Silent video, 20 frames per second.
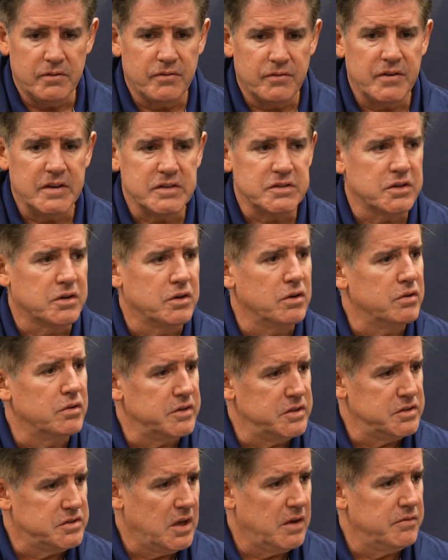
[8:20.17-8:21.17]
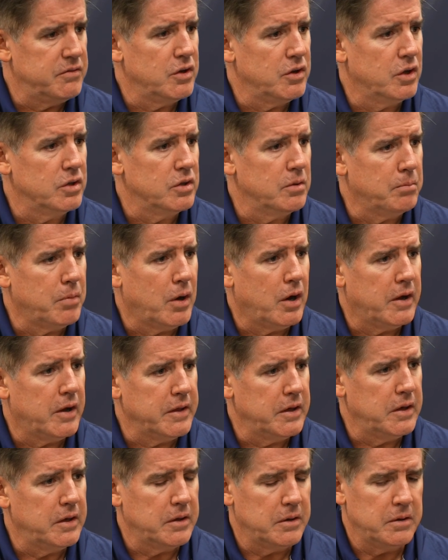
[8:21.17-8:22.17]
physical and he's heavy on the
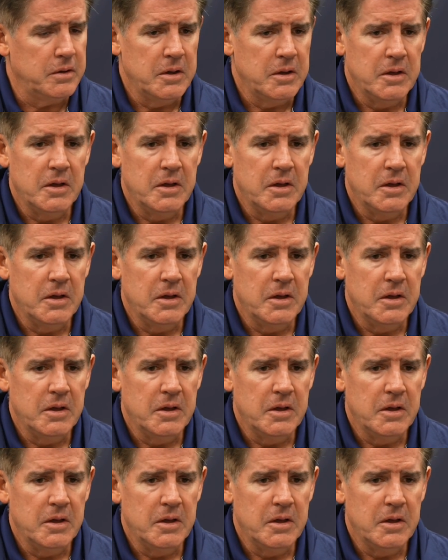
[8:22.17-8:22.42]
body, and